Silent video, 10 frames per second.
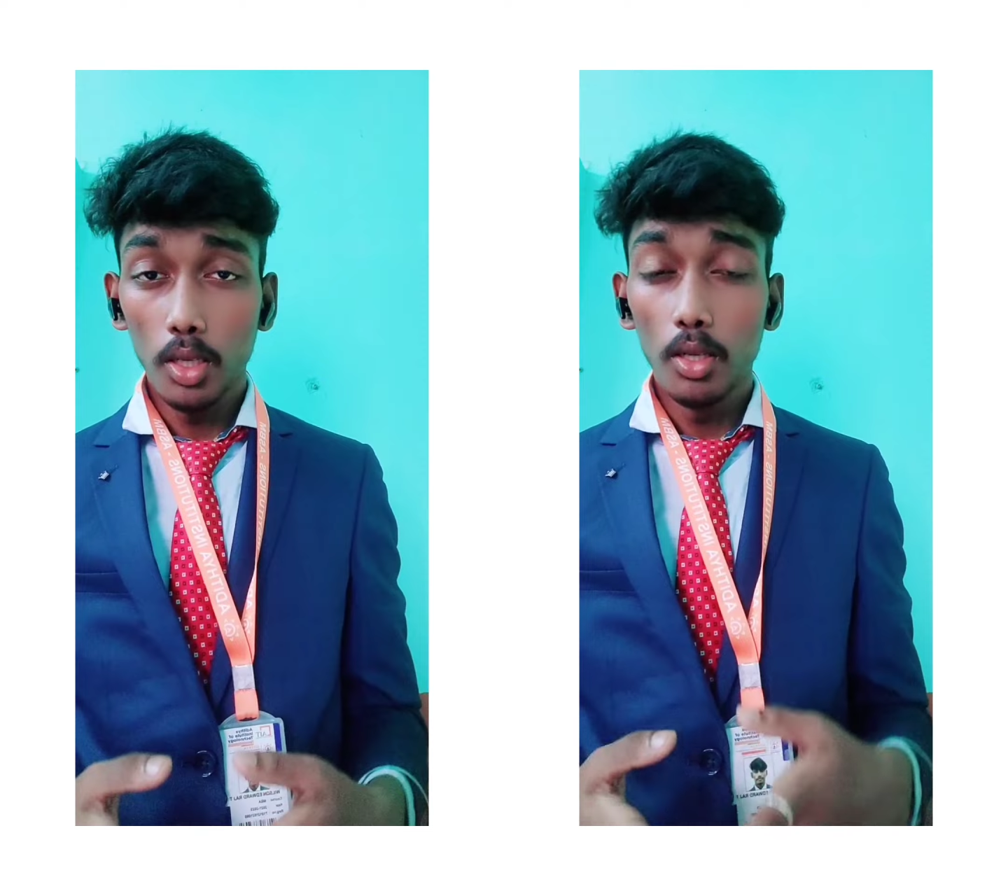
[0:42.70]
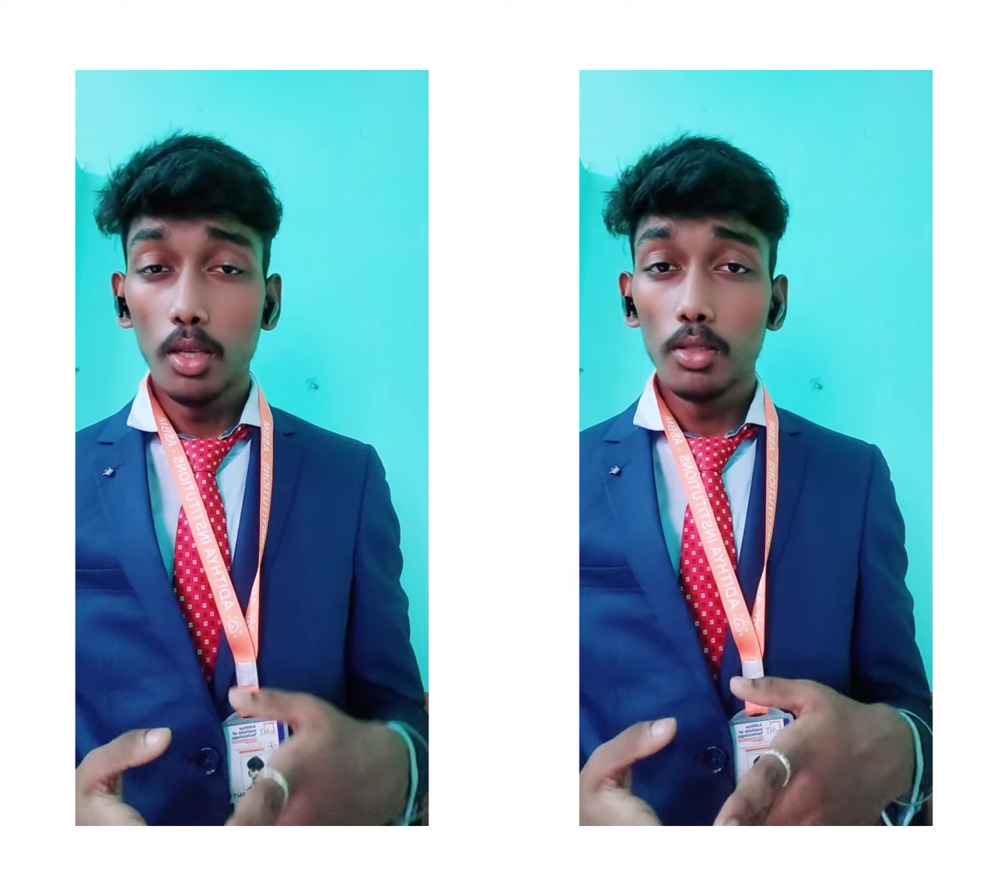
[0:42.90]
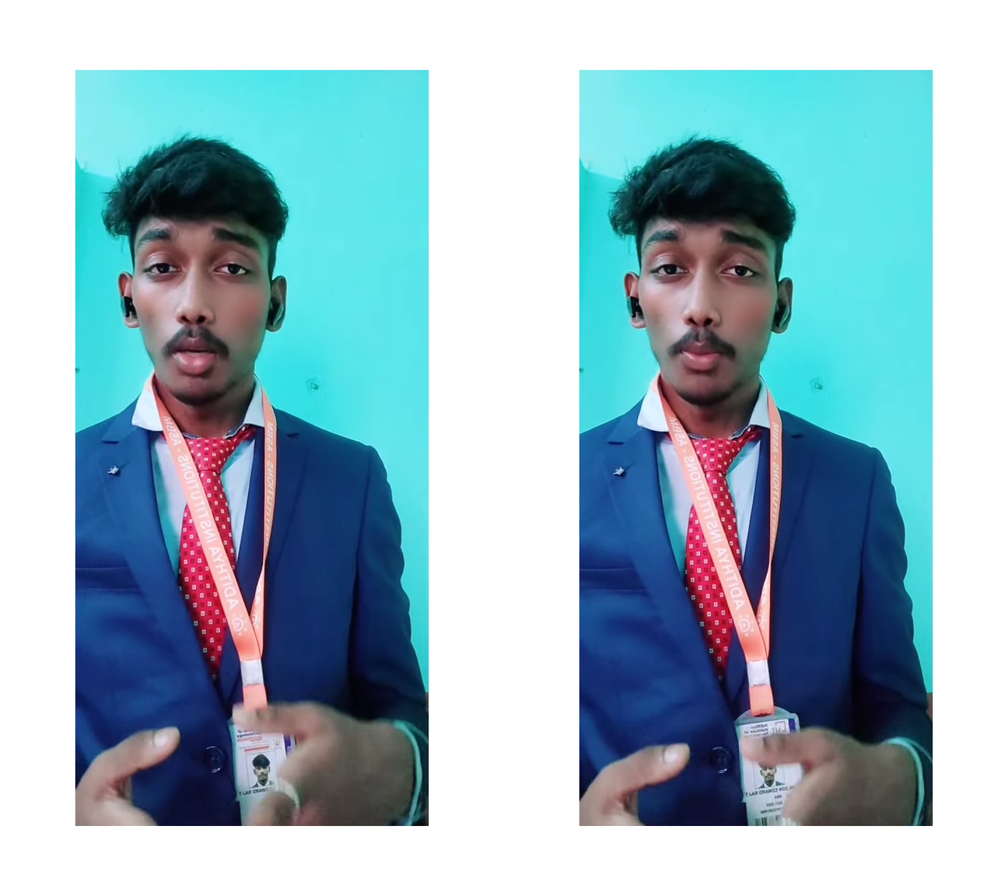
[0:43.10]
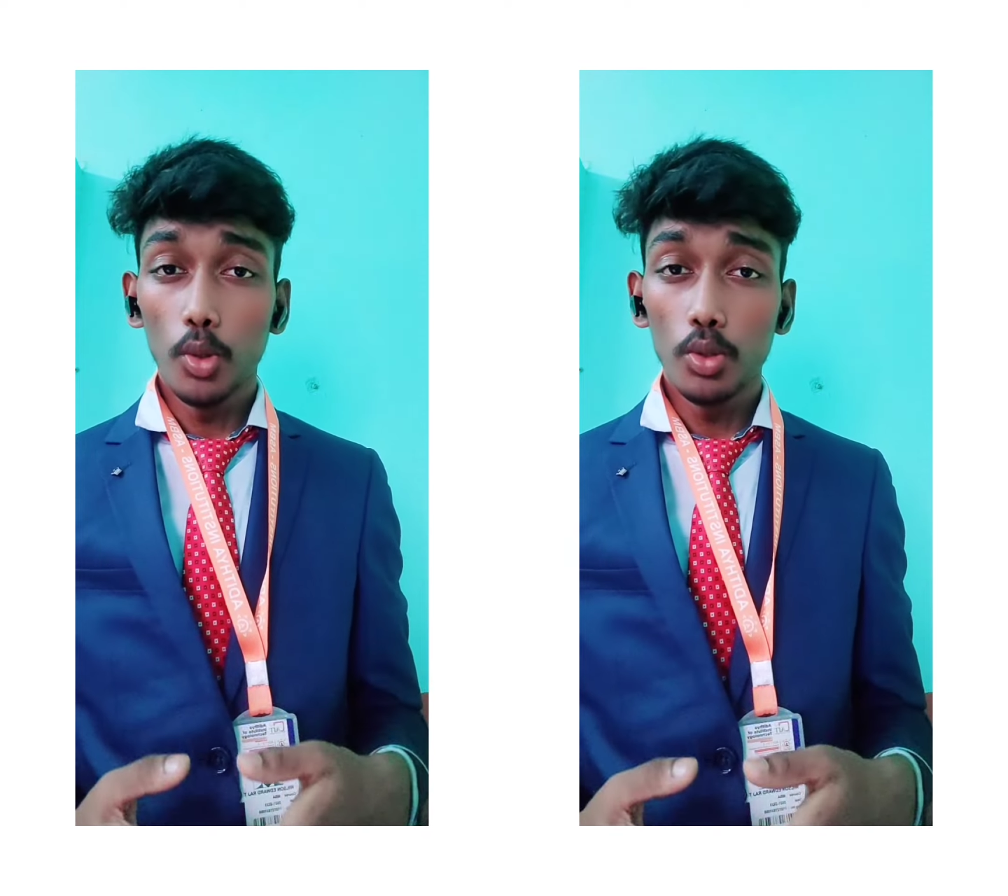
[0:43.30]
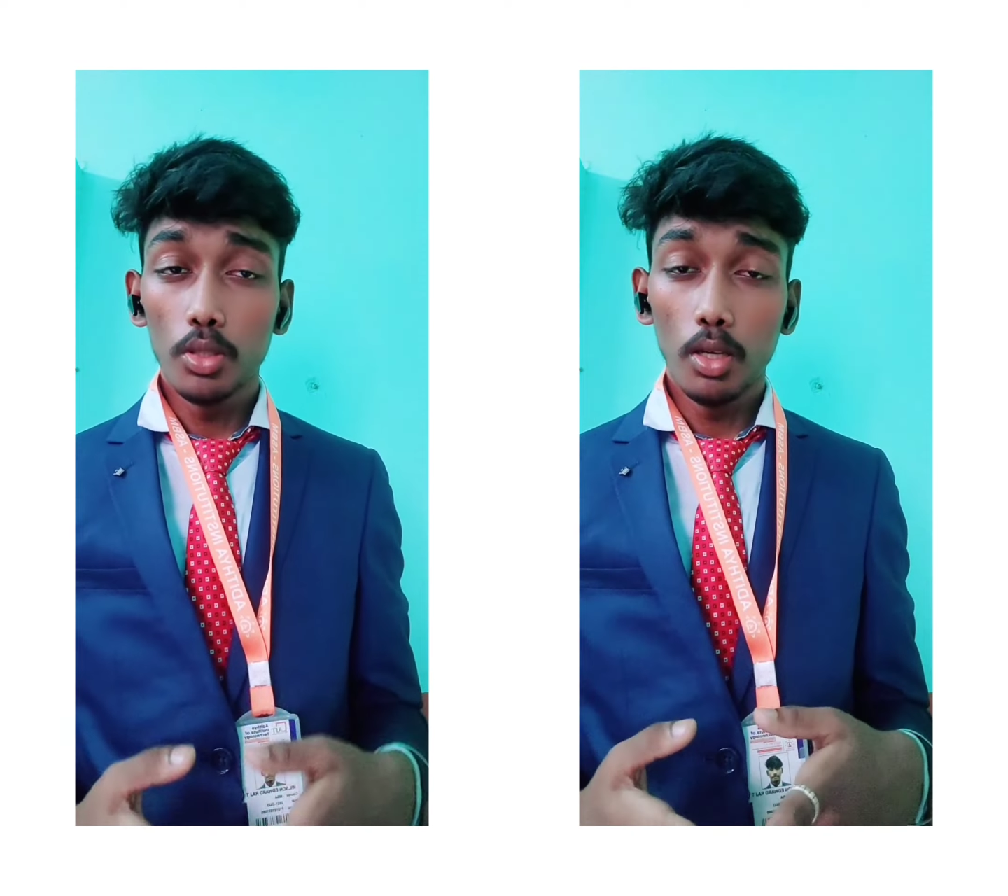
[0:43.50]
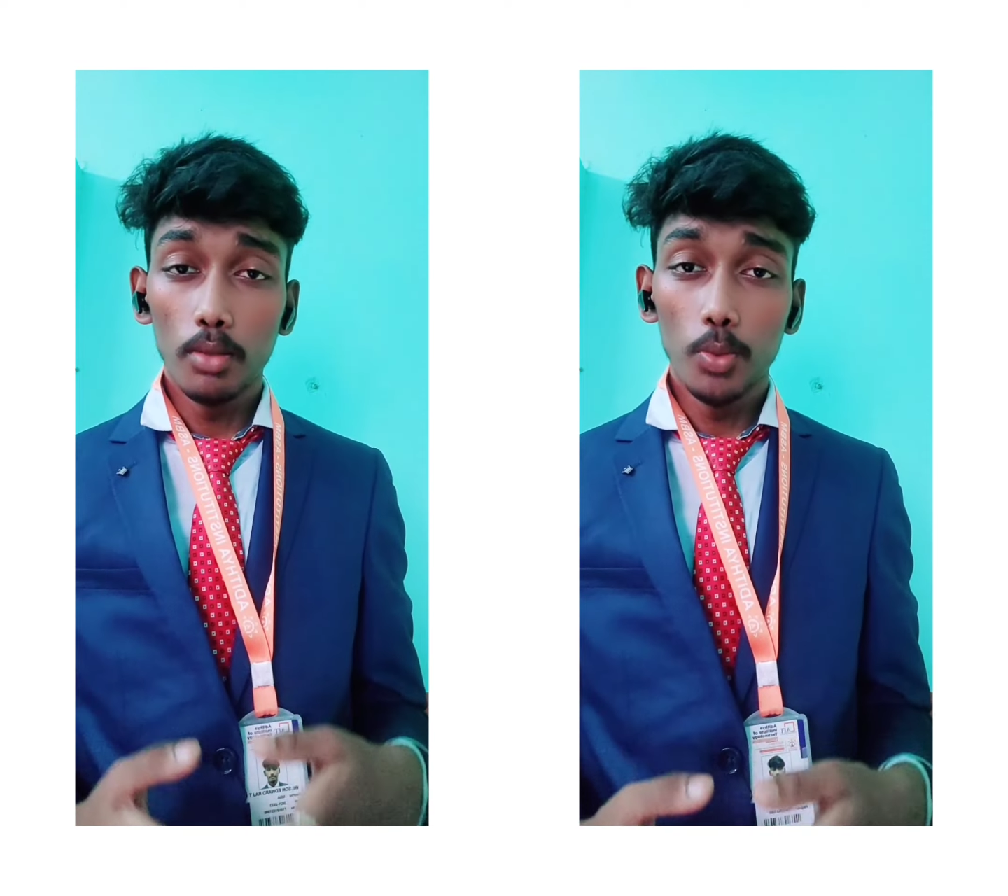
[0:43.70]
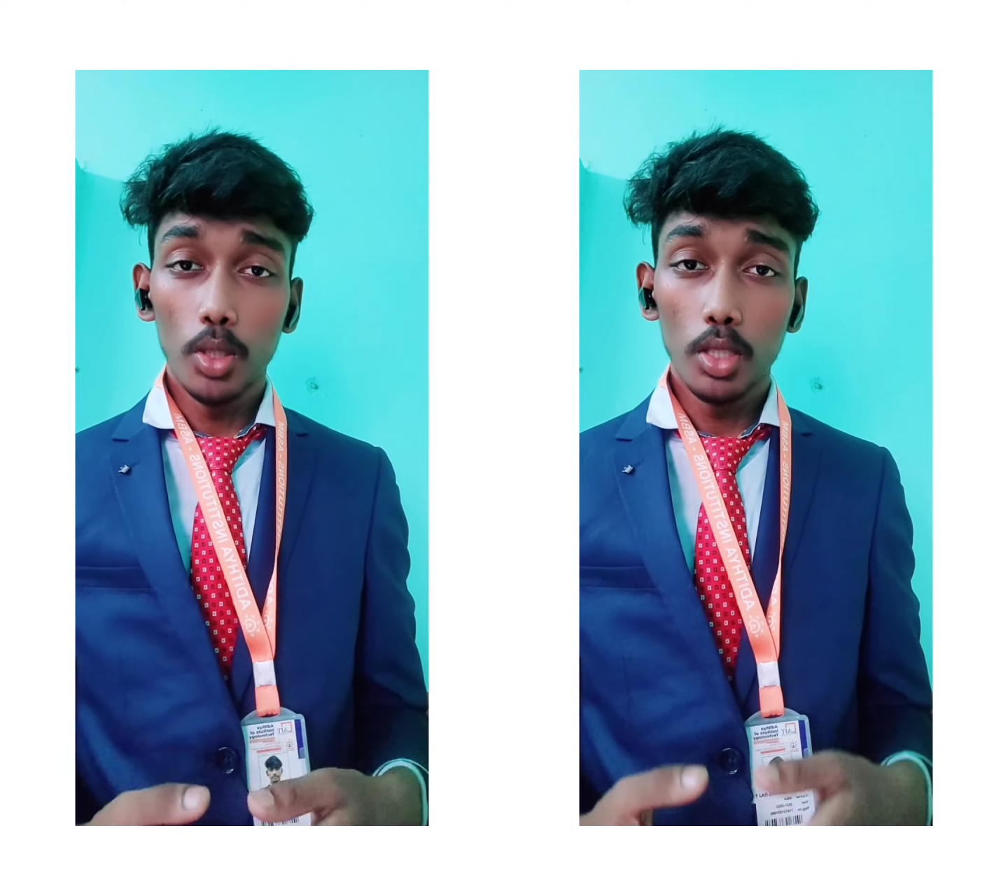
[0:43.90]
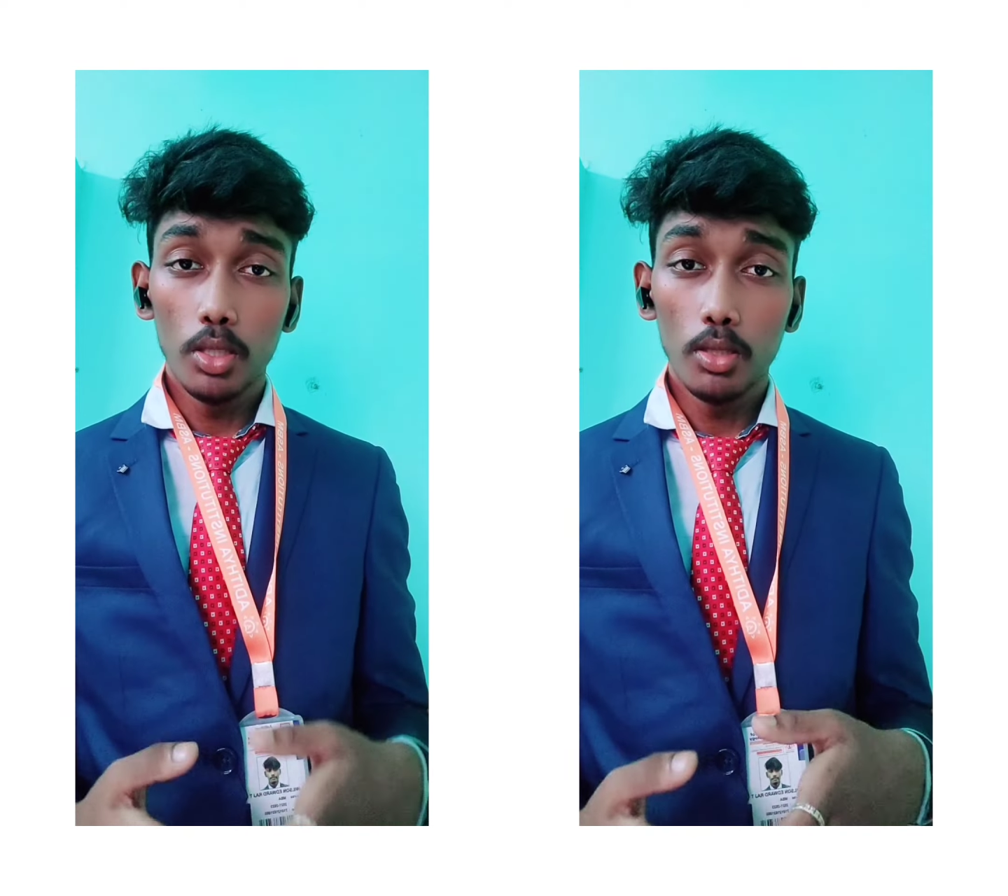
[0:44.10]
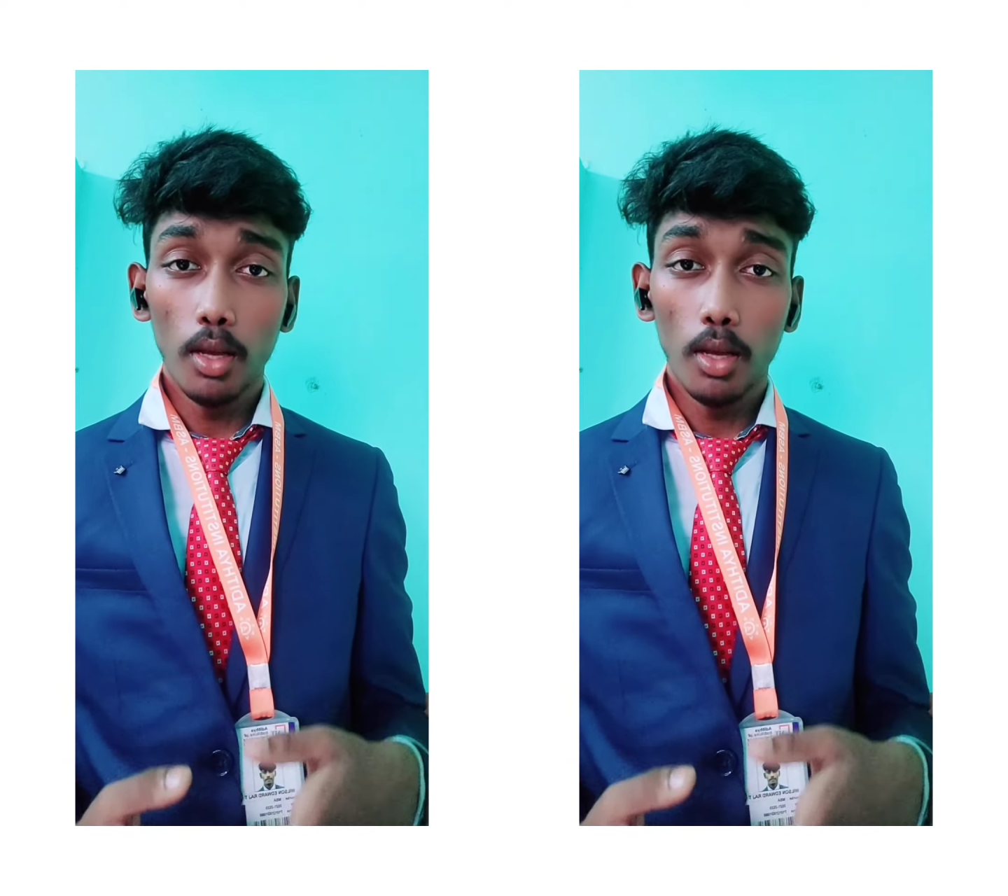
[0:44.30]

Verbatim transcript: supports employees'